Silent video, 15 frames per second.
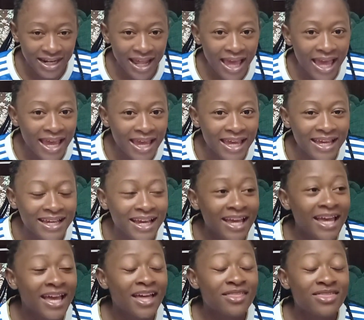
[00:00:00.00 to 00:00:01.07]
Like,
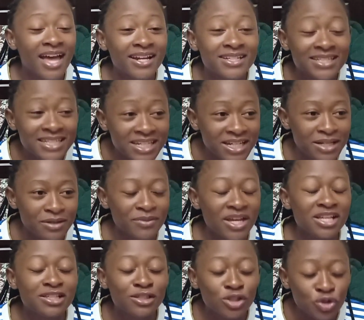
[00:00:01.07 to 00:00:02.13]
that team
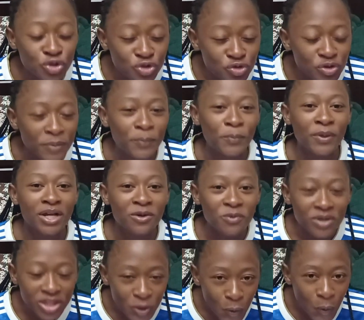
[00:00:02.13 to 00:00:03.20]
is dripping
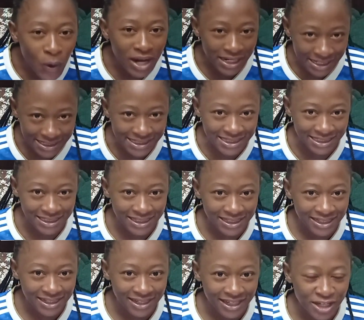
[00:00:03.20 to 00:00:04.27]
with quality.
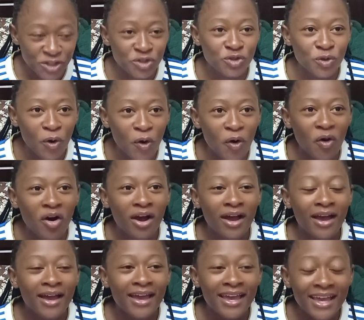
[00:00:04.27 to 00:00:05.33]
So,
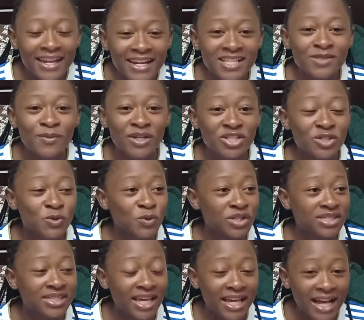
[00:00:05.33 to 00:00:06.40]
in as much as we're
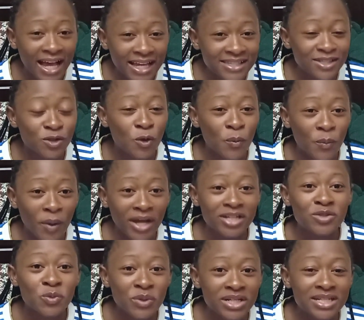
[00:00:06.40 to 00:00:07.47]
saying Arsenal
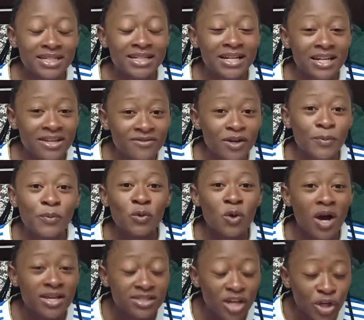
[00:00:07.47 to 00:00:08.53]
might win it, Liverpool
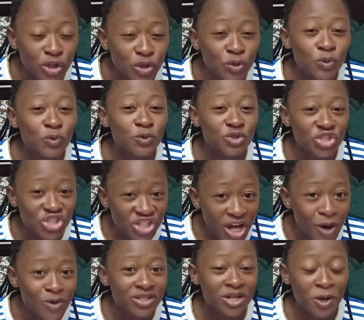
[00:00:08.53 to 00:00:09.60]
has a huge
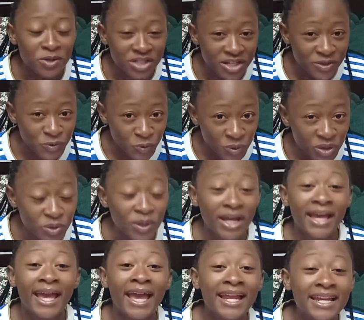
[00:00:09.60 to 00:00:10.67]
shout out as well.
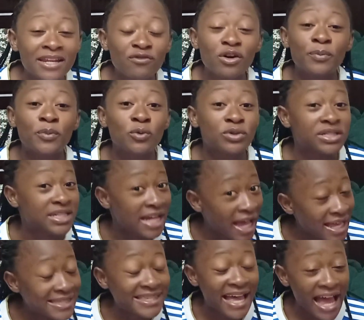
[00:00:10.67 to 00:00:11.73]
And Liverpool
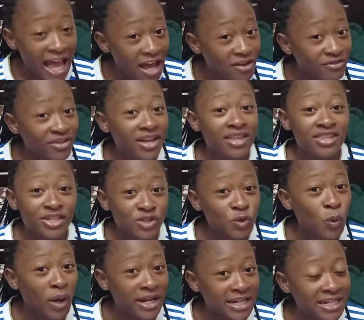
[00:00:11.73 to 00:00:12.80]
does have the
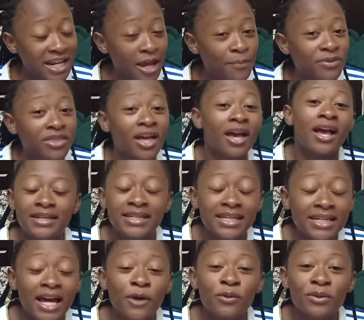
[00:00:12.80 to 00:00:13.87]
squad depth.
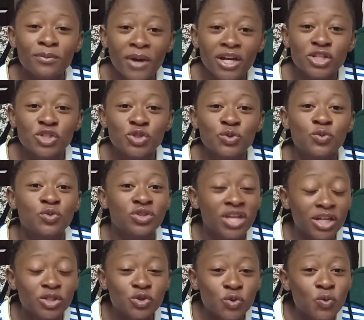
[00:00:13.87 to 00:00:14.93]
Need I remind you,
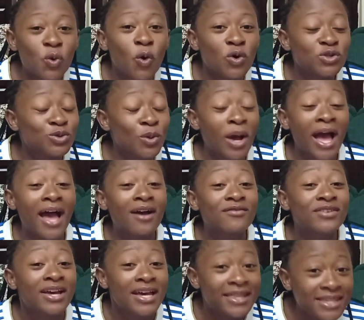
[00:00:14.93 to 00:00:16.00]
they do also
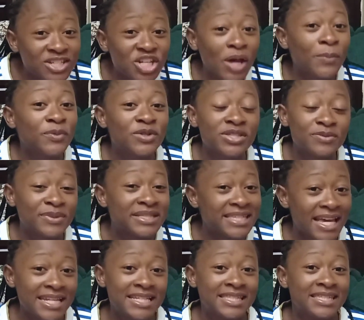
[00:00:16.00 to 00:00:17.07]
have the champions
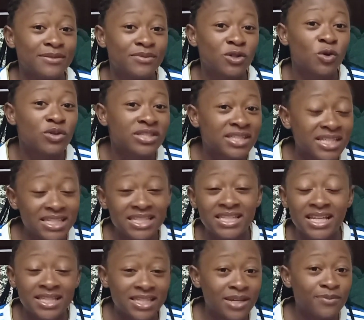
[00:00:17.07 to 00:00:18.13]
mentality, because this is
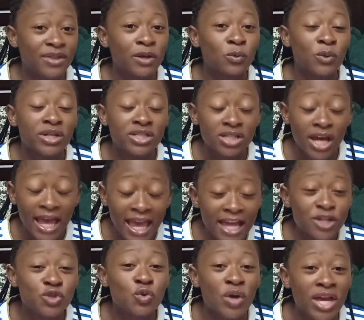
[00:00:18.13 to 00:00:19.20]
a team that went
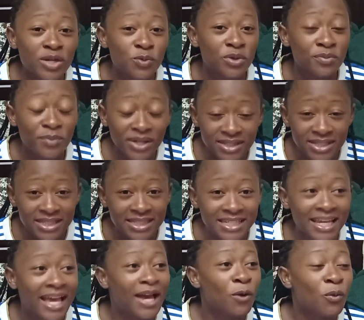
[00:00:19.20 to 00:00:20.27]
head to head with Man
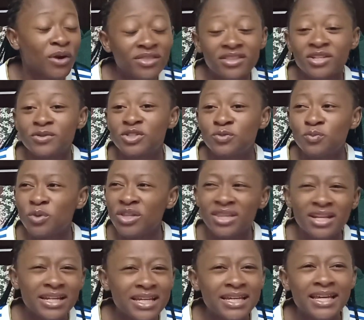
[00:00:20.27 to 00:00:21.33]
City when the
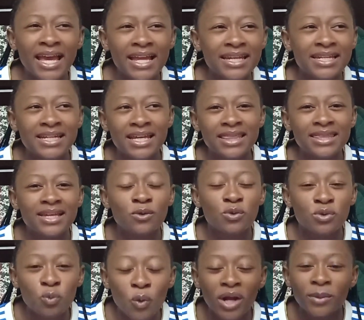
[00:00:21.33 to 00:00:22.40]
league ended, I think,
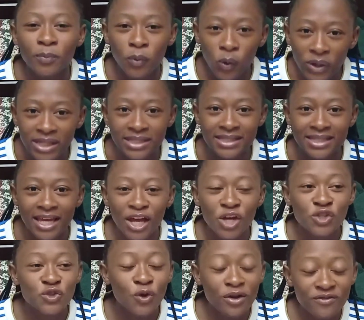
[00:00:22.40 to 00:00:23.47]
with 1 point.
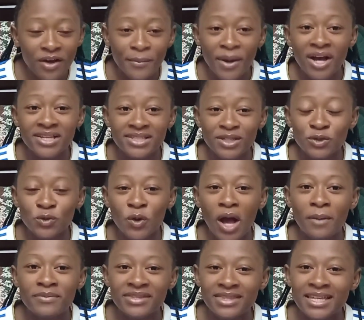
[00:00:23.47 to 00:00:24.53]
So if I'm Arsenal,
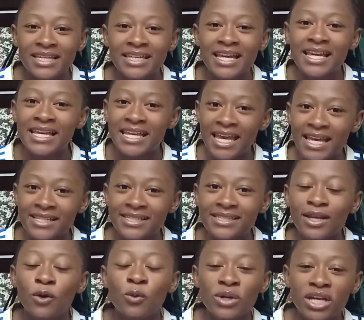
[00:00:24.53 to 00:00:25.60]
I'm thinking,
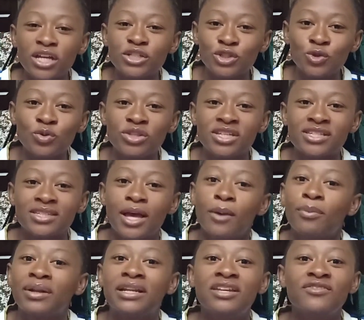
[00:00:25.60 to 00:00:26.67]
yes, we can do this,
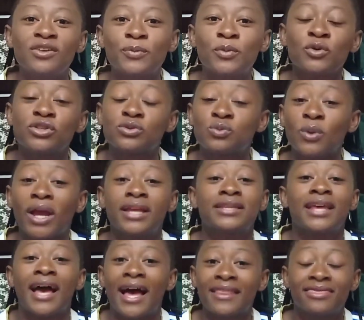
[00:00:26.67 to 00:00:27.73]
but Liverpool is
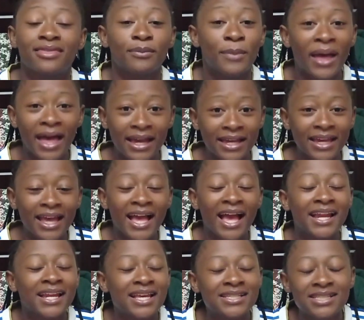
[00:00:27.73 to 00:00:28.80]
right at the back.
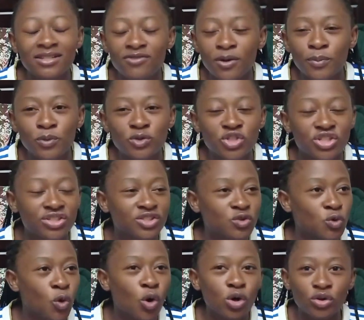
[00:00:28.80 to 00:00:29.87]
Unless Liverpool
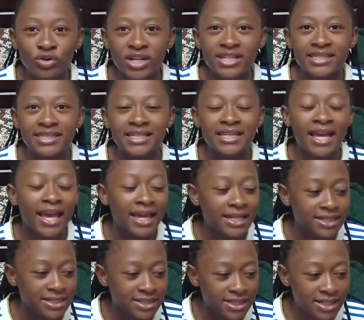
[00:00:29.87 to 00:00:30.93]
just go crazy
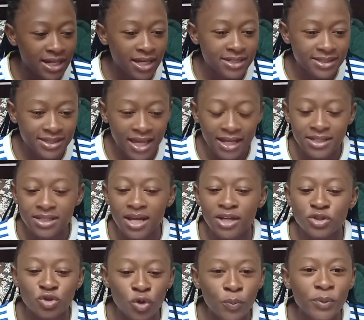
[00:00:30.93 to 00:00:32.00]
and start
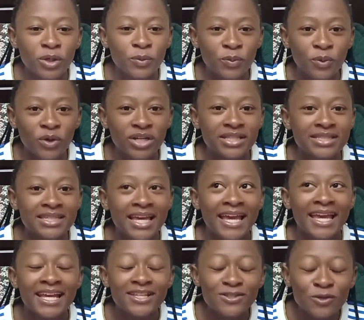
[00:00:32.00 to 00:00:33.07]
dropping points,
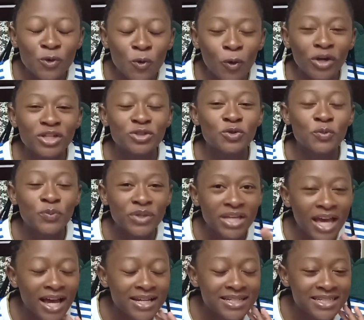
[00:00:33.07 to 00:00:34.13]
it's going to
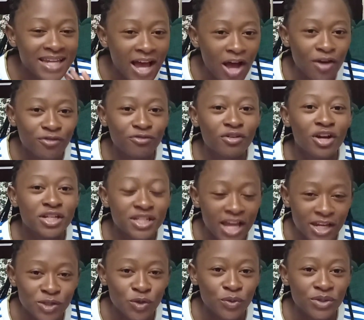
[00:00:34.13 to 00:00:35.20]
be a tough
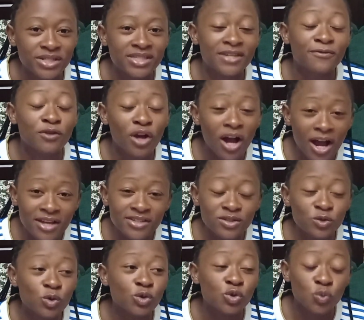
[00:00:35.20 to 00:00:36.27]
title race. If you're
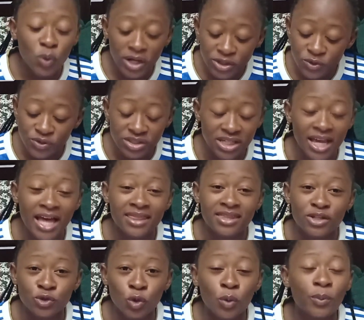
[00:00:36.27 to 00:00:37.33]
Arsenal, you want to stay at
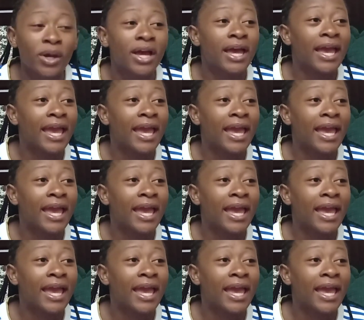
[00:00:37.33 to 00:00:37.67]
the top